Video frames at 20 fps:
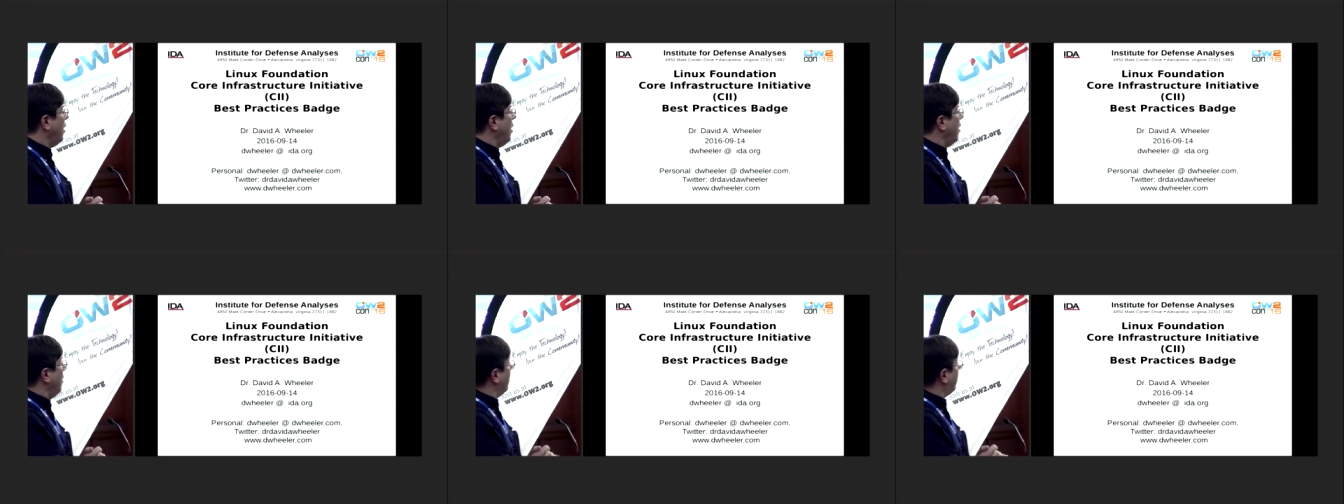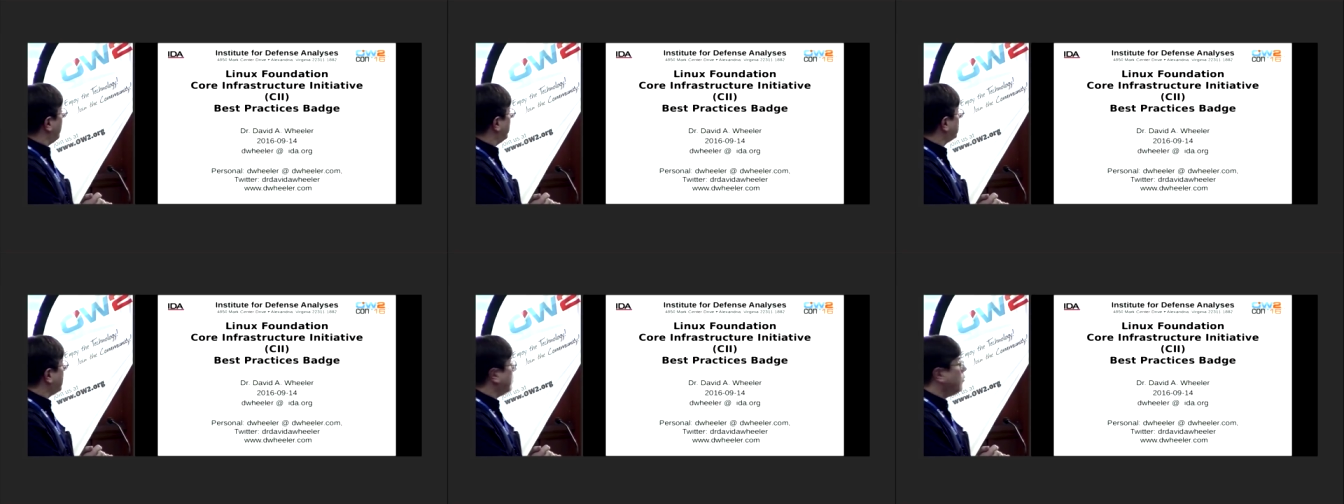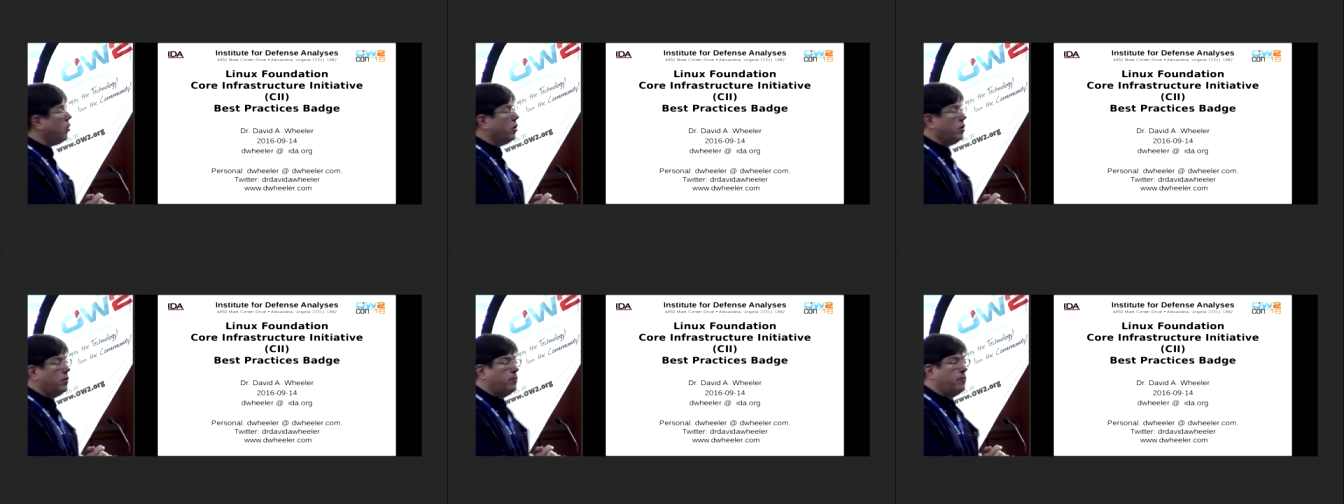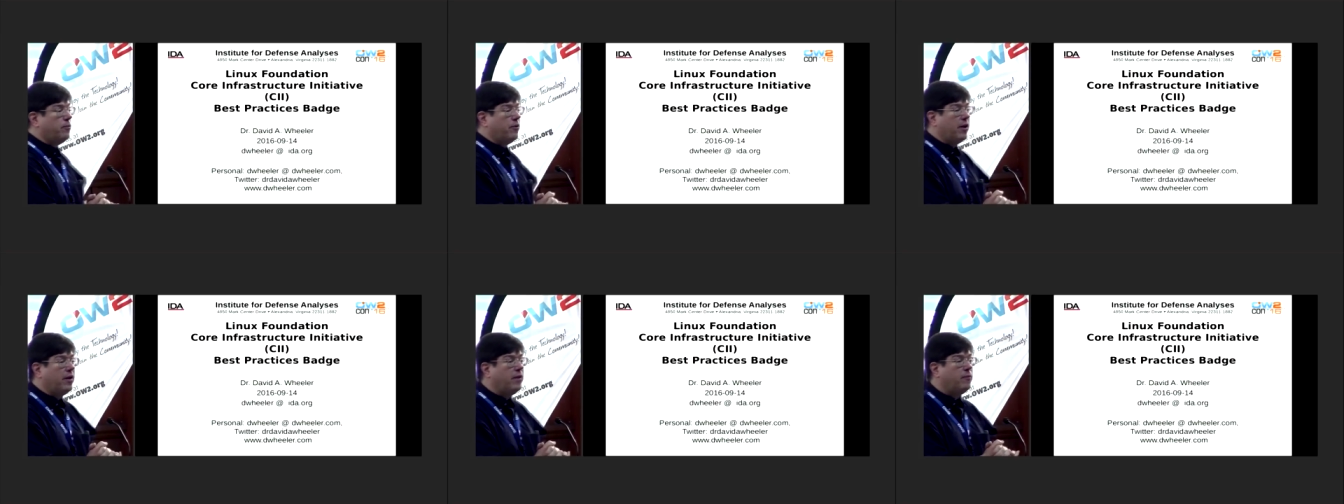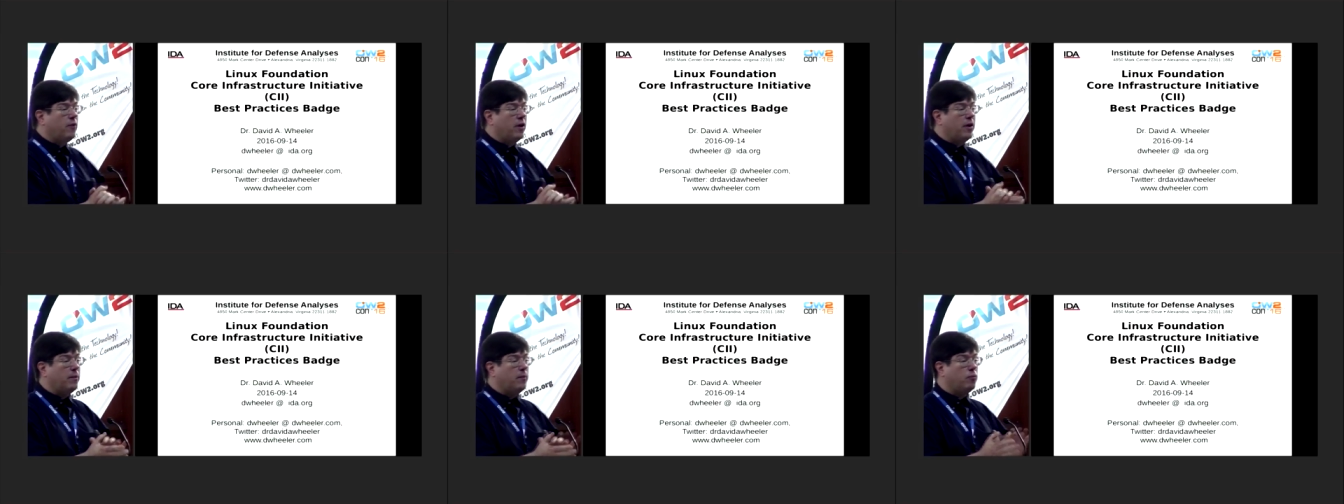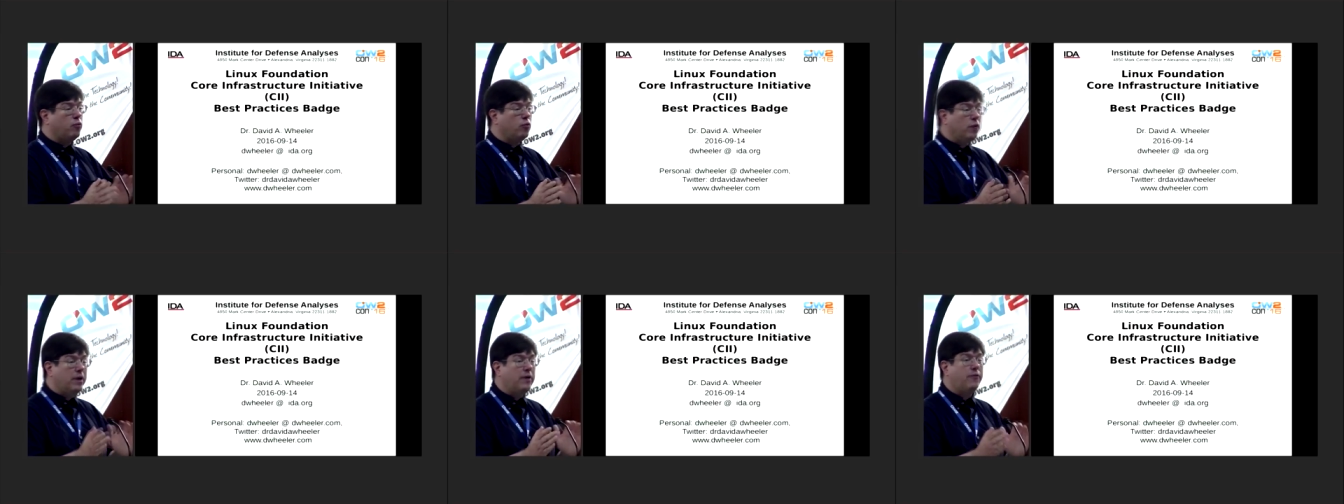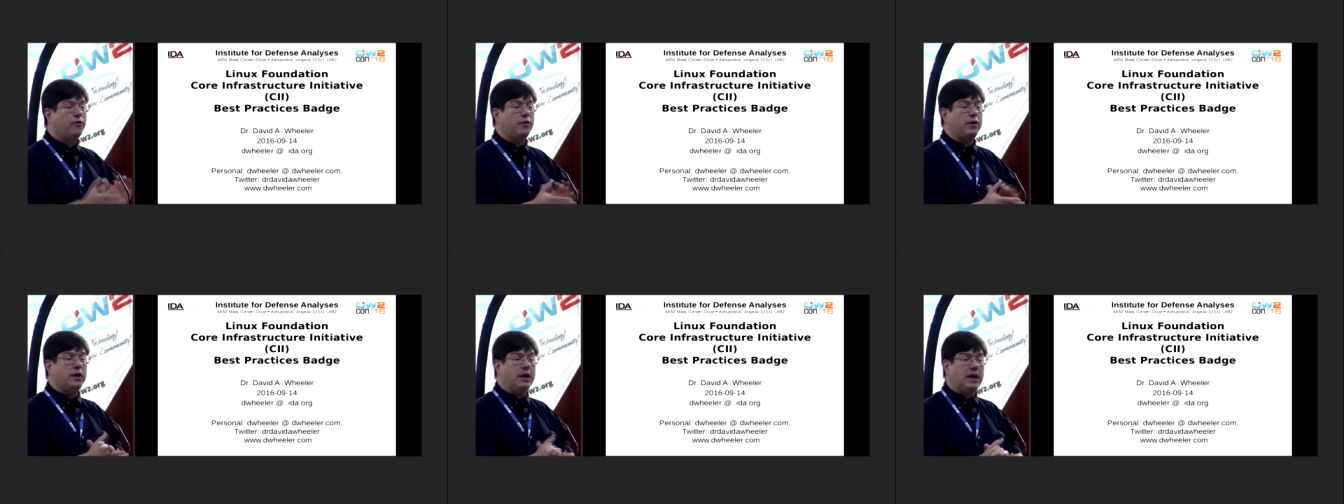First, I'm going to very, very
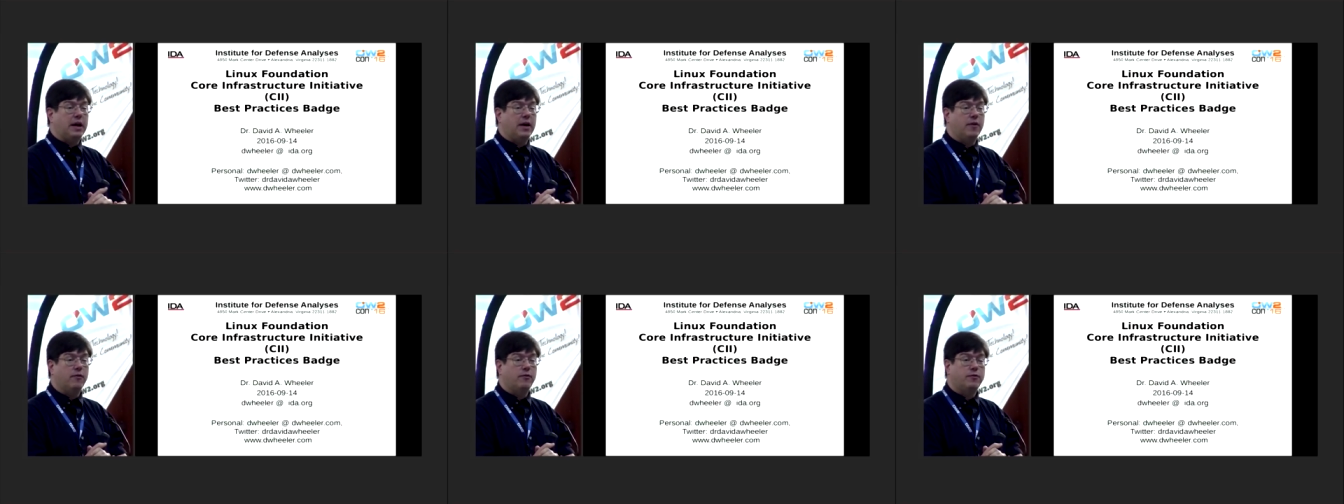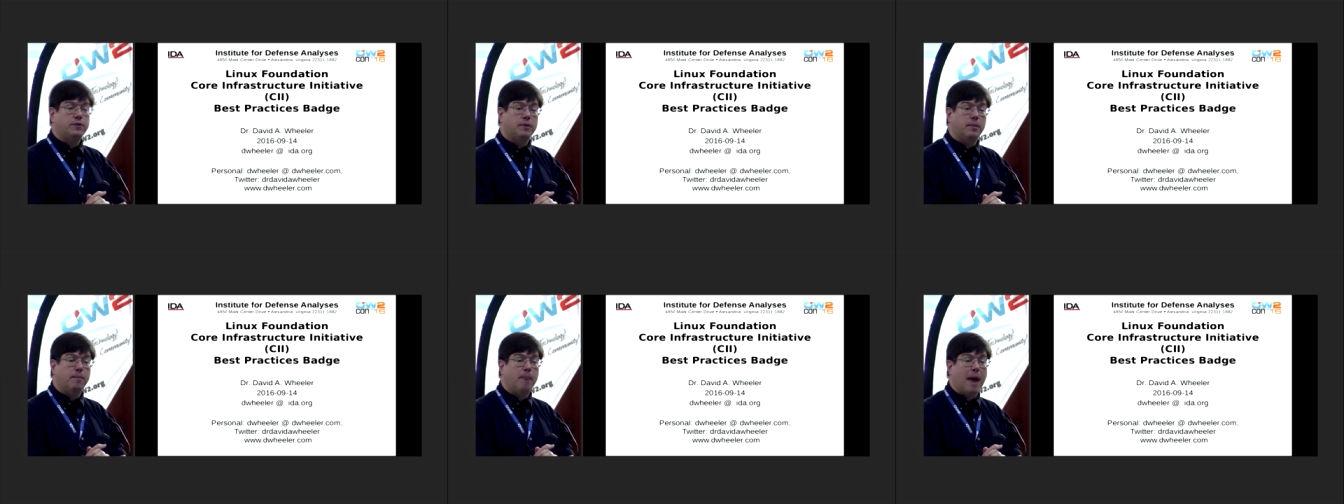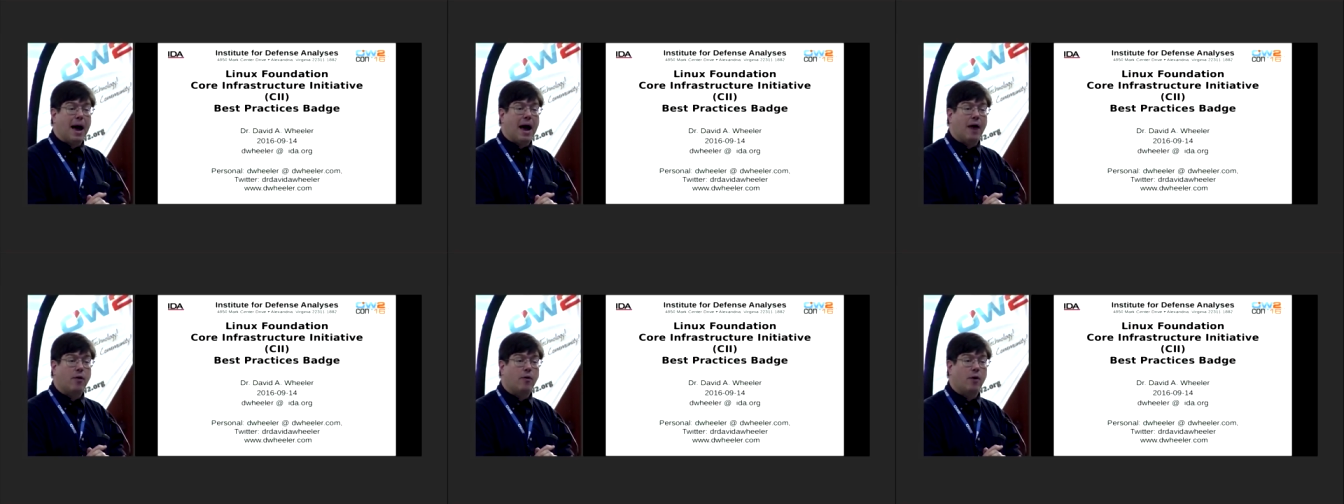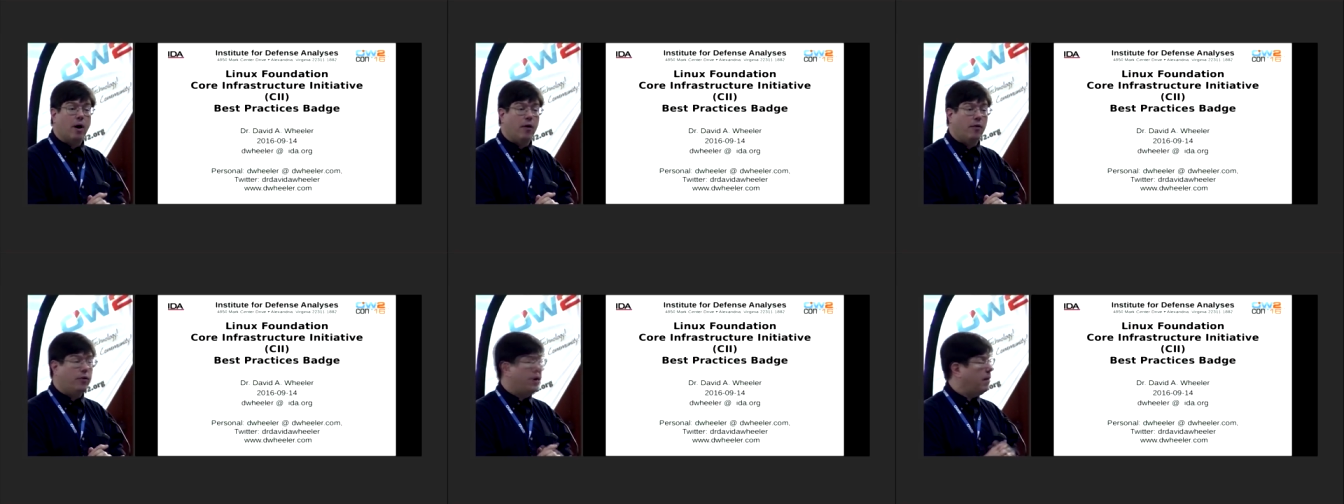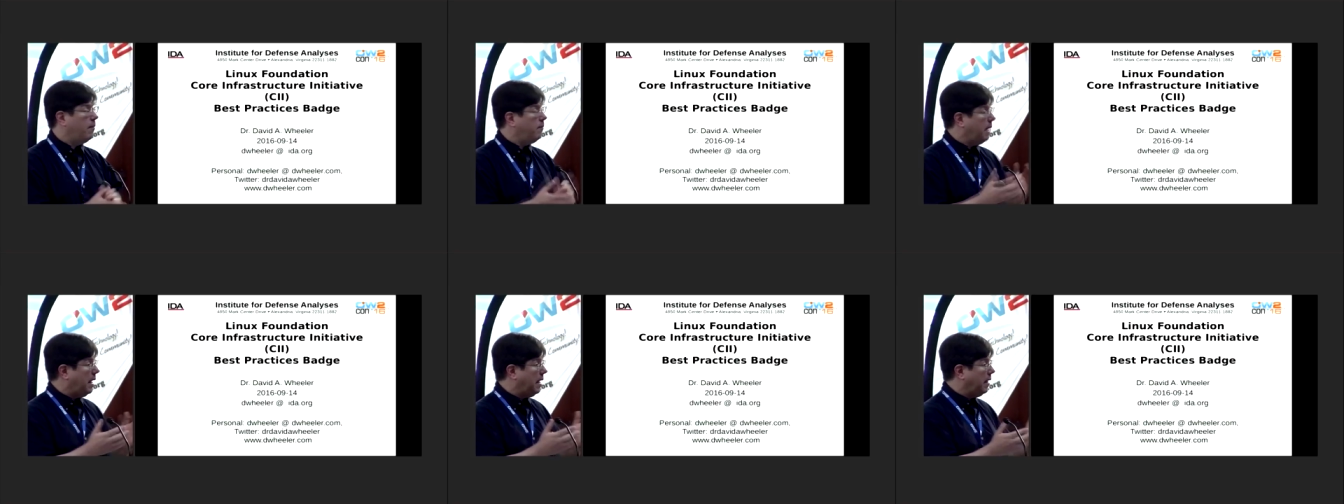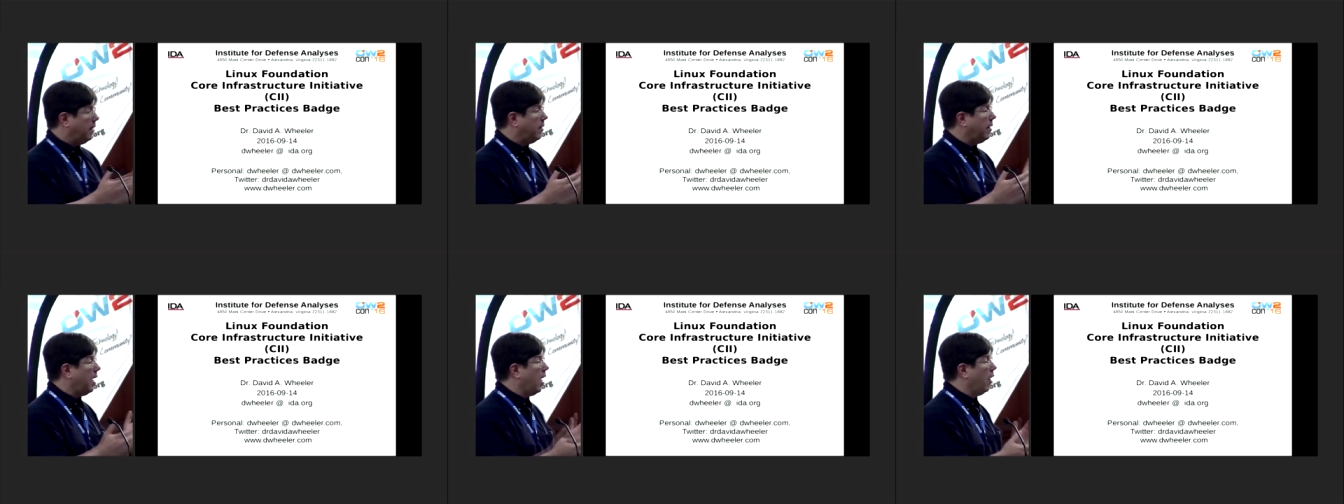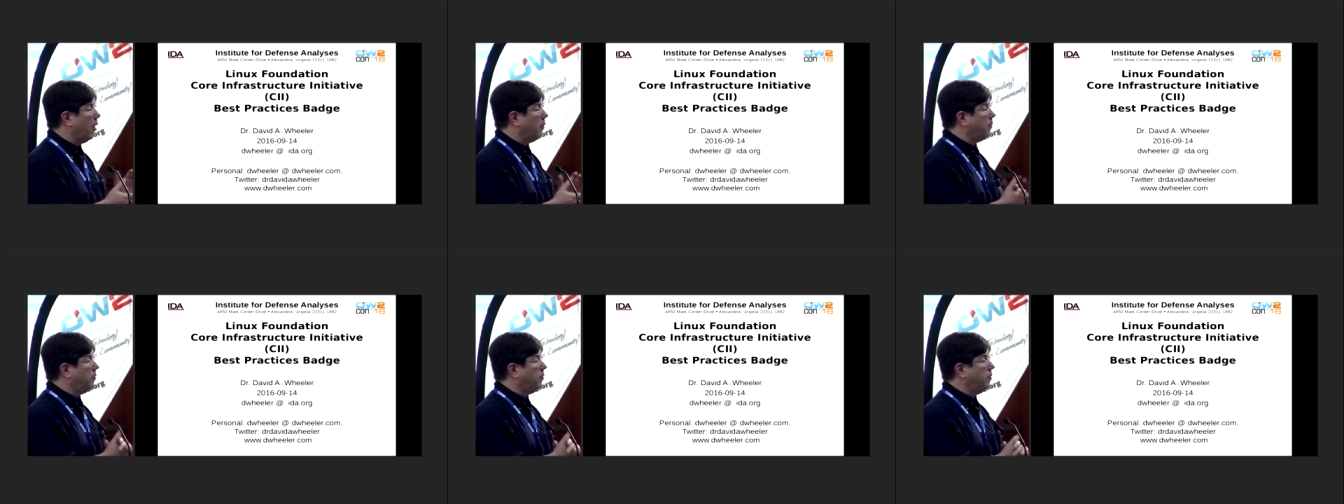briefly give some background that may
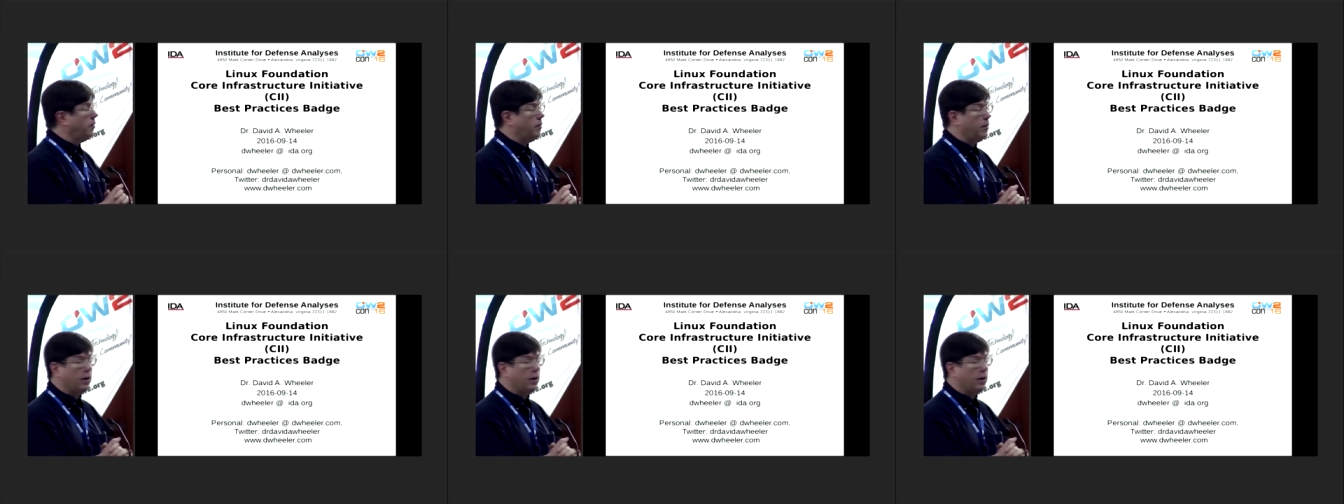help,